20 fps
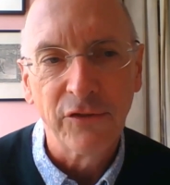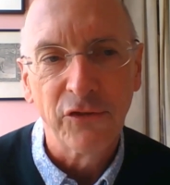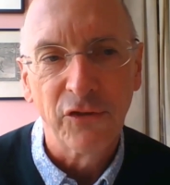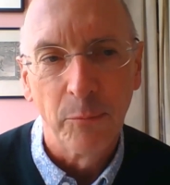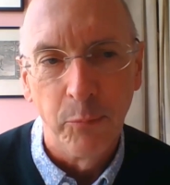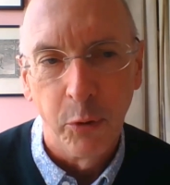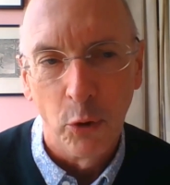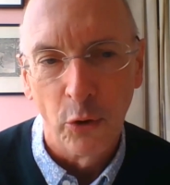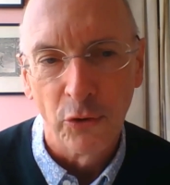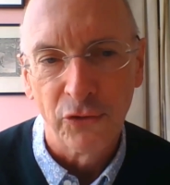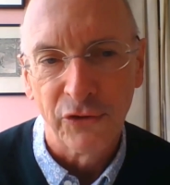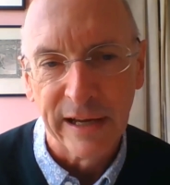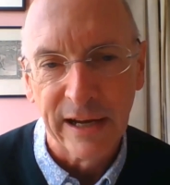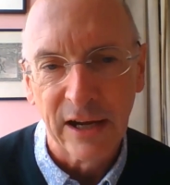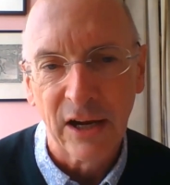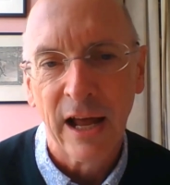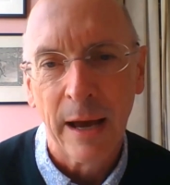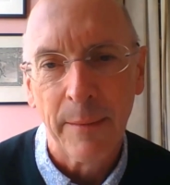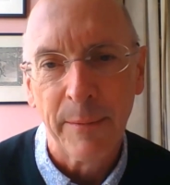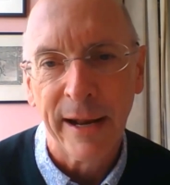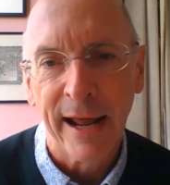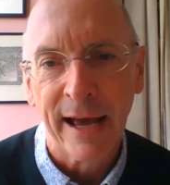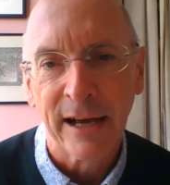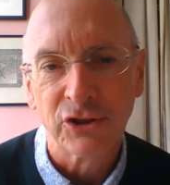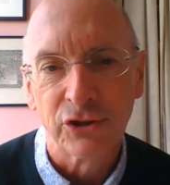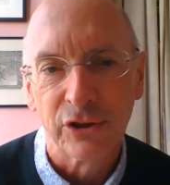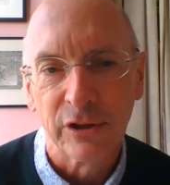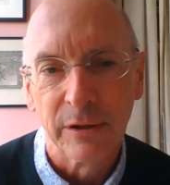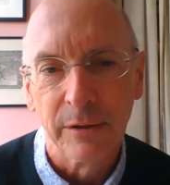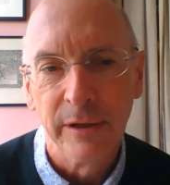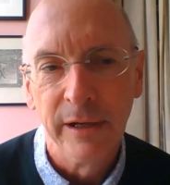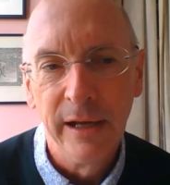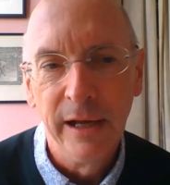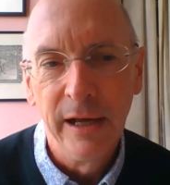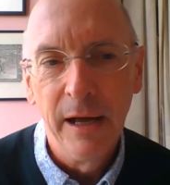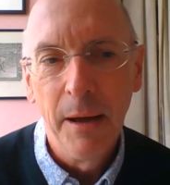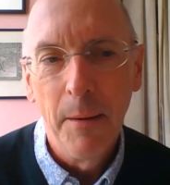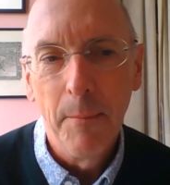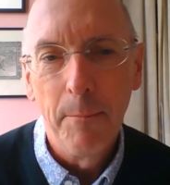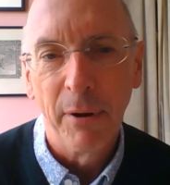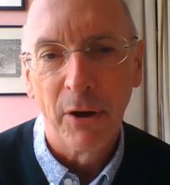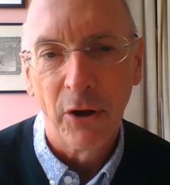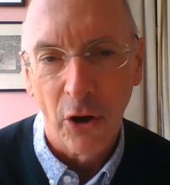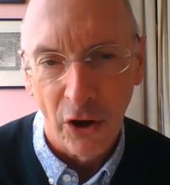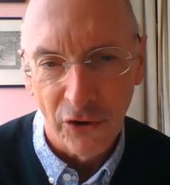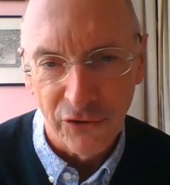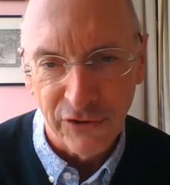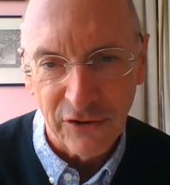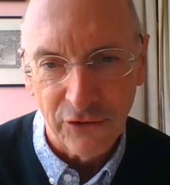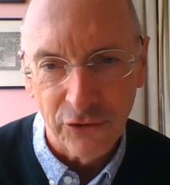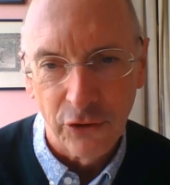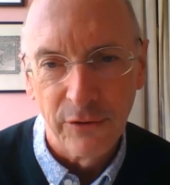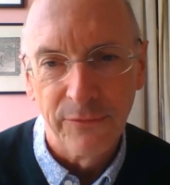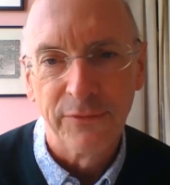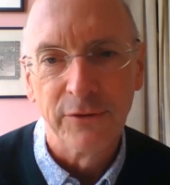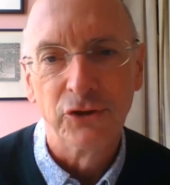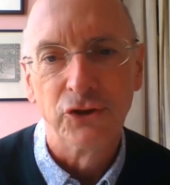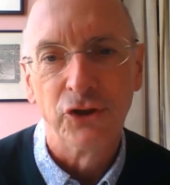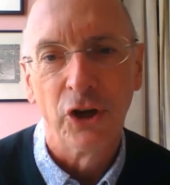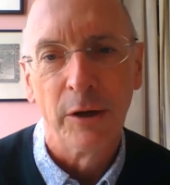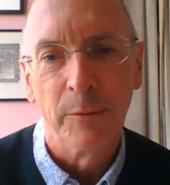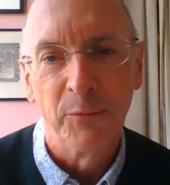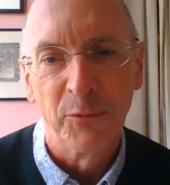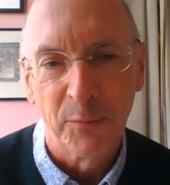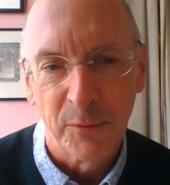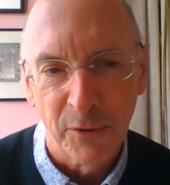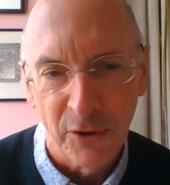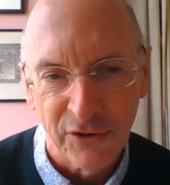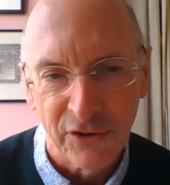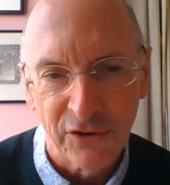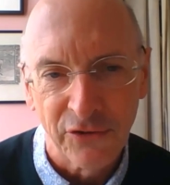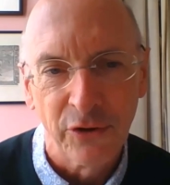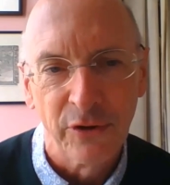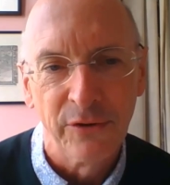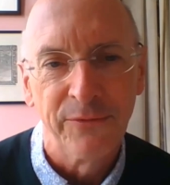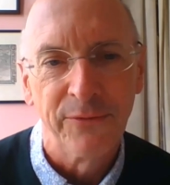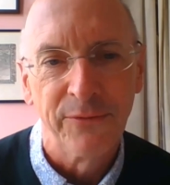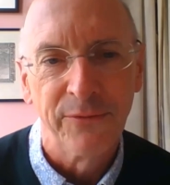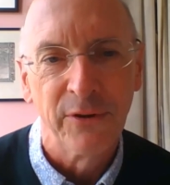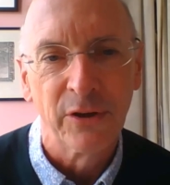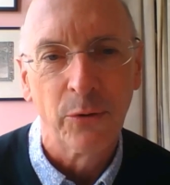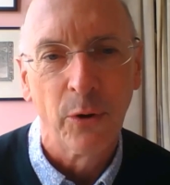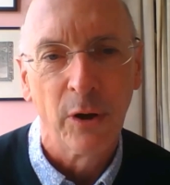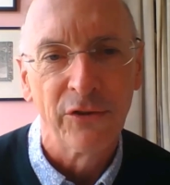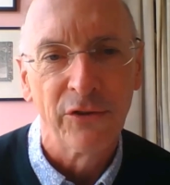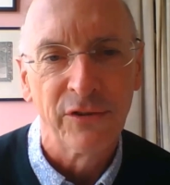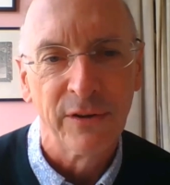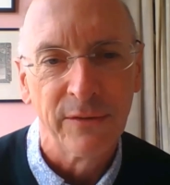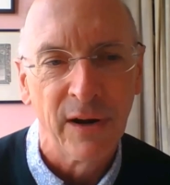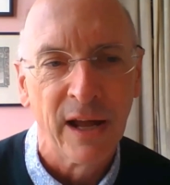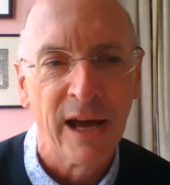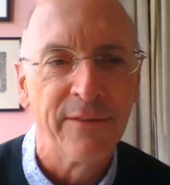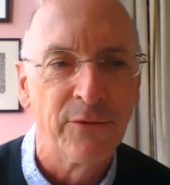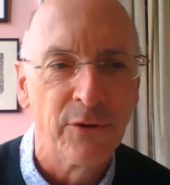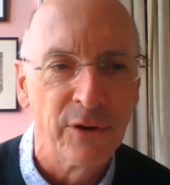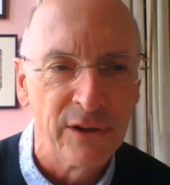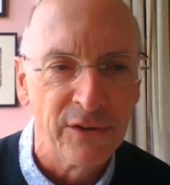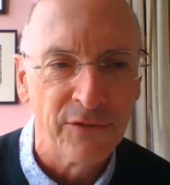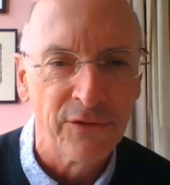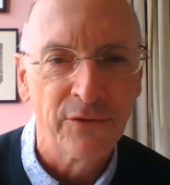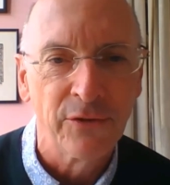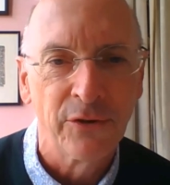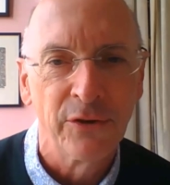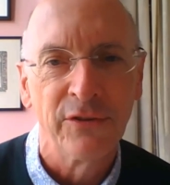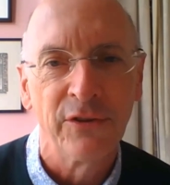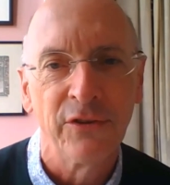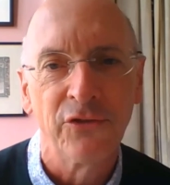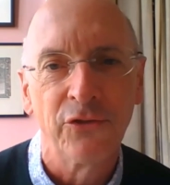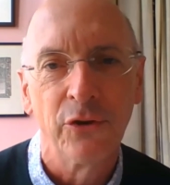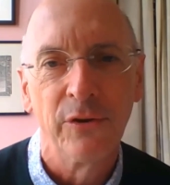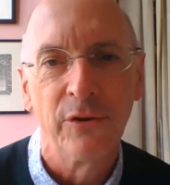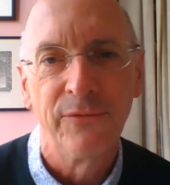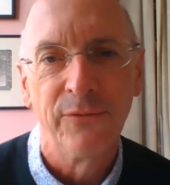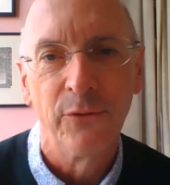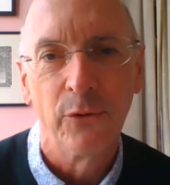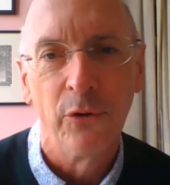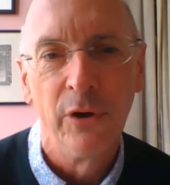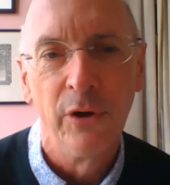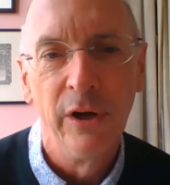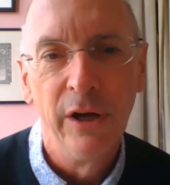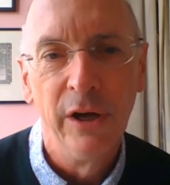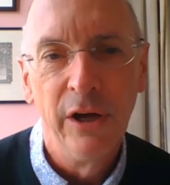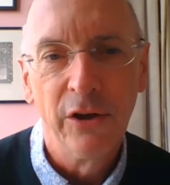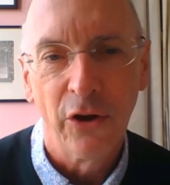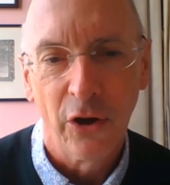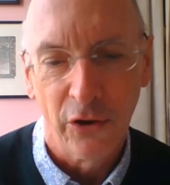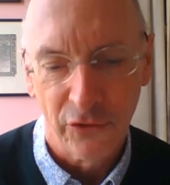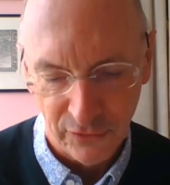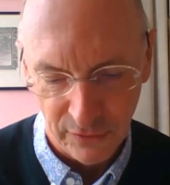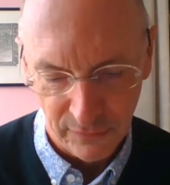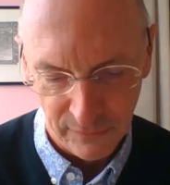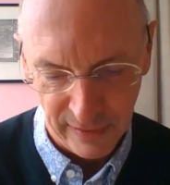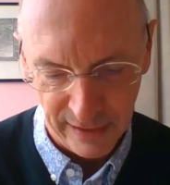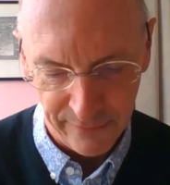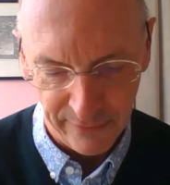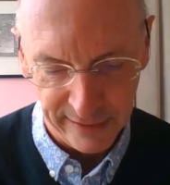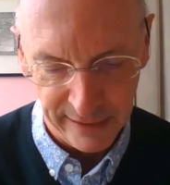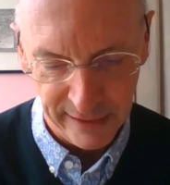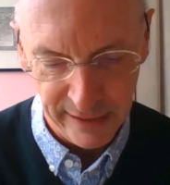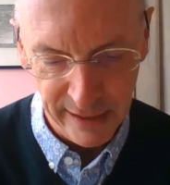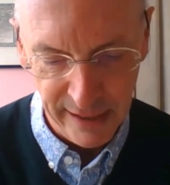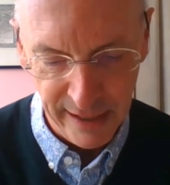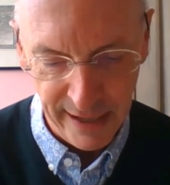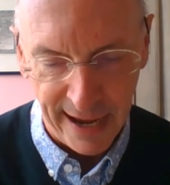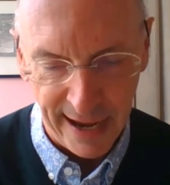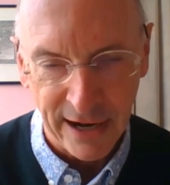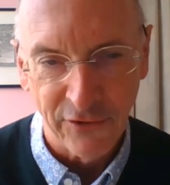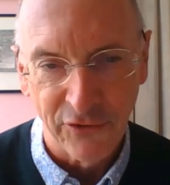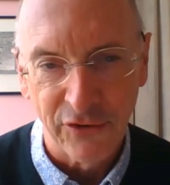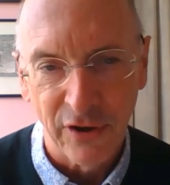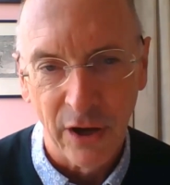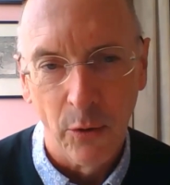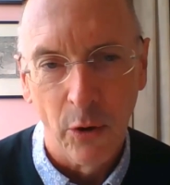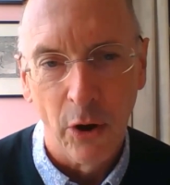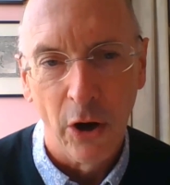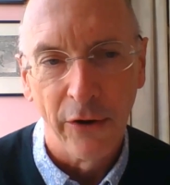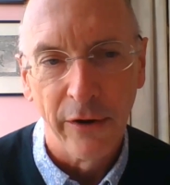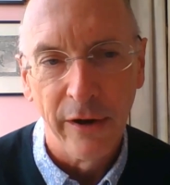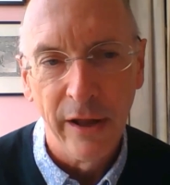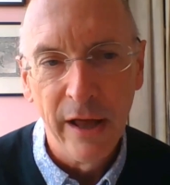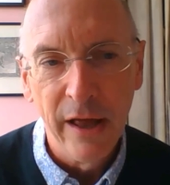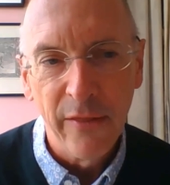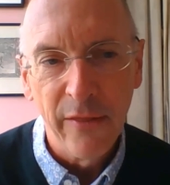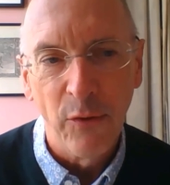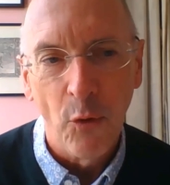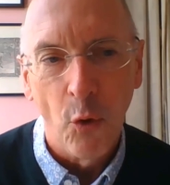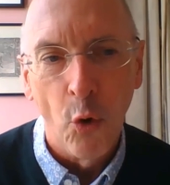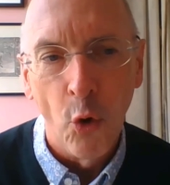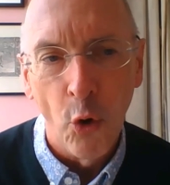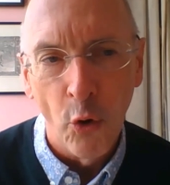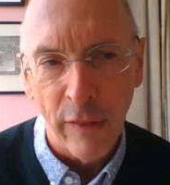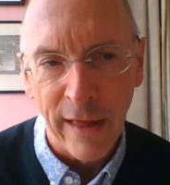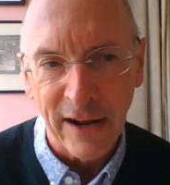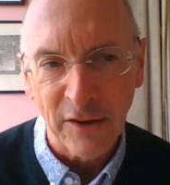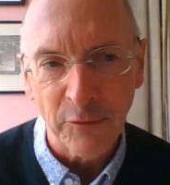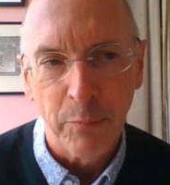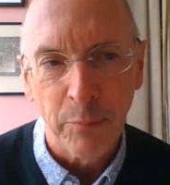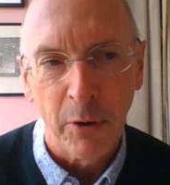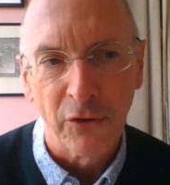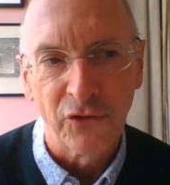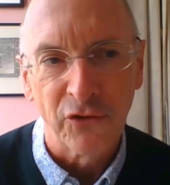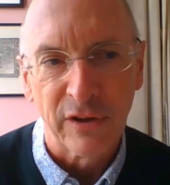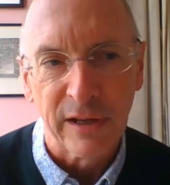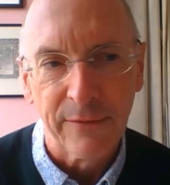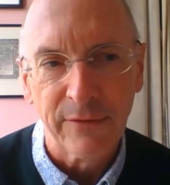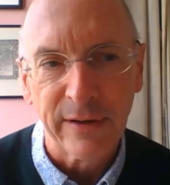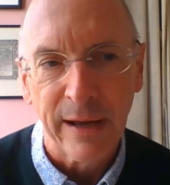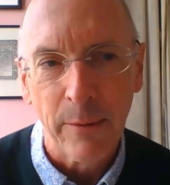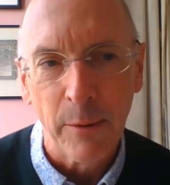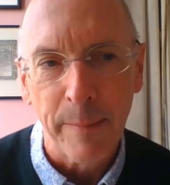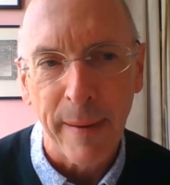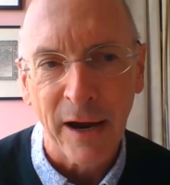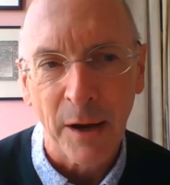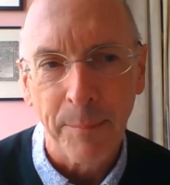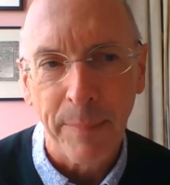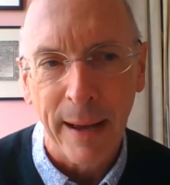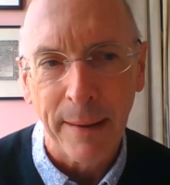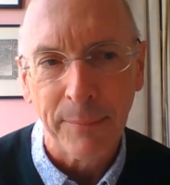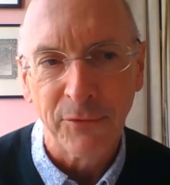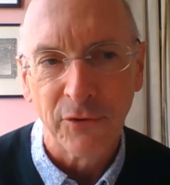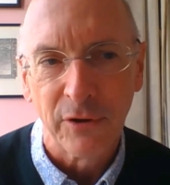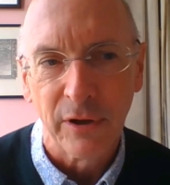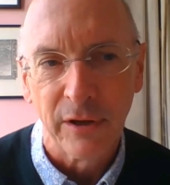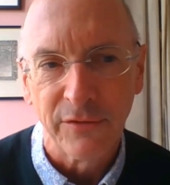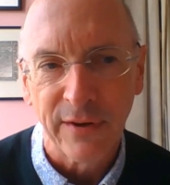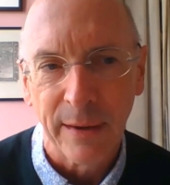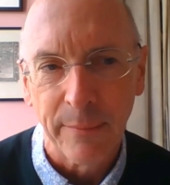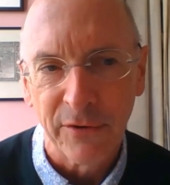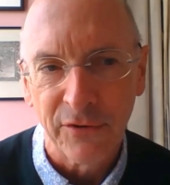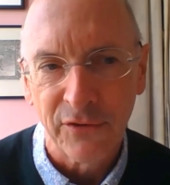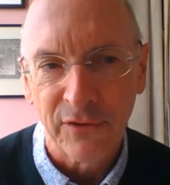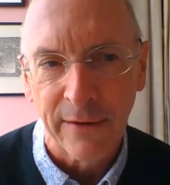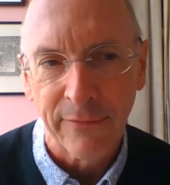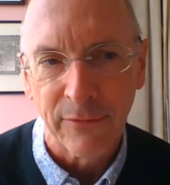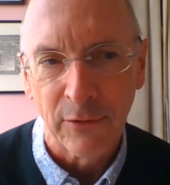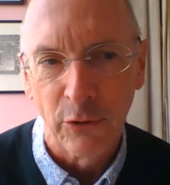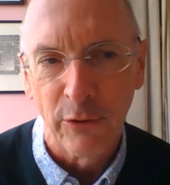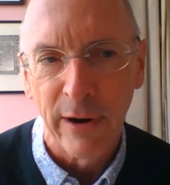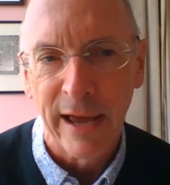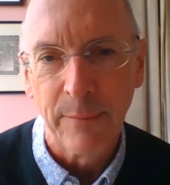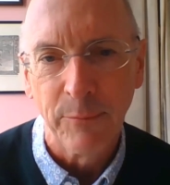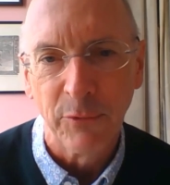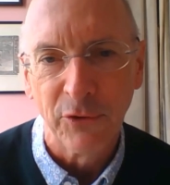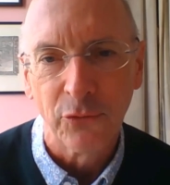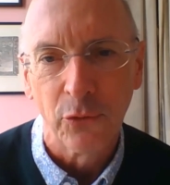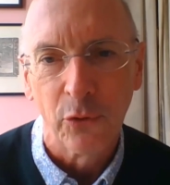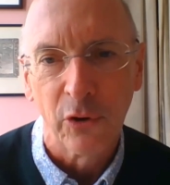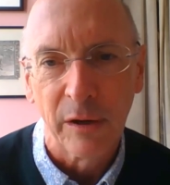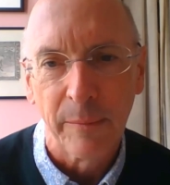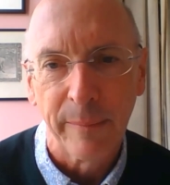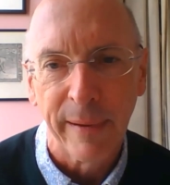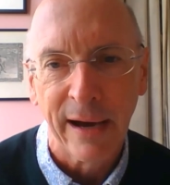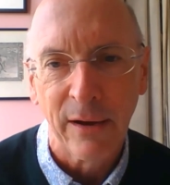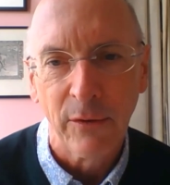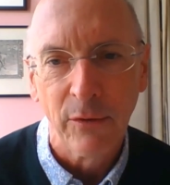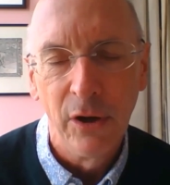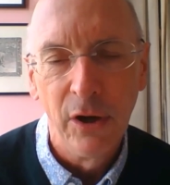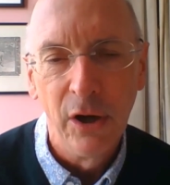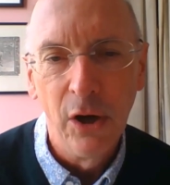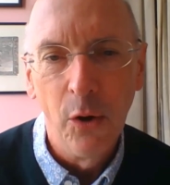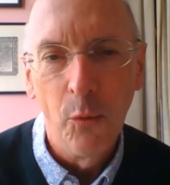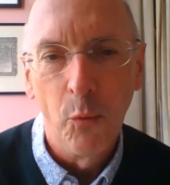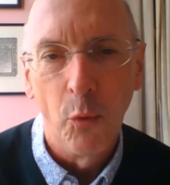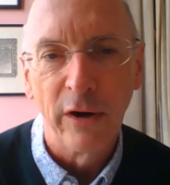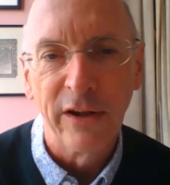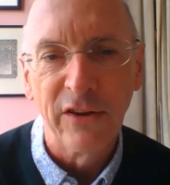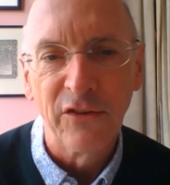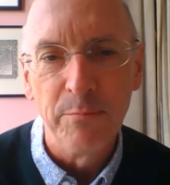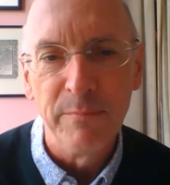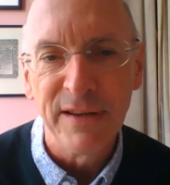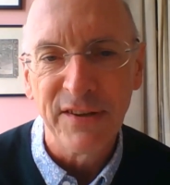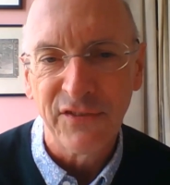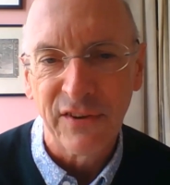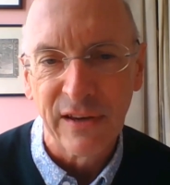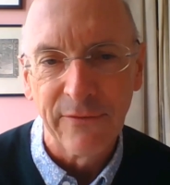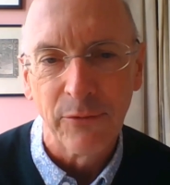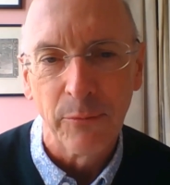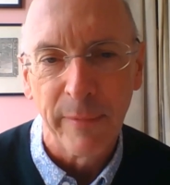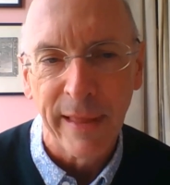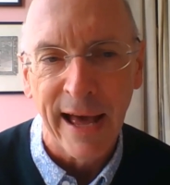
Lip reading: supporting climate action because it's good for jobs, because it's good for the quality of life, because it's good for cost of living, and so on. All that's positive. Coming back perhaps to some of the stuff Lorraine was talking about, what is missing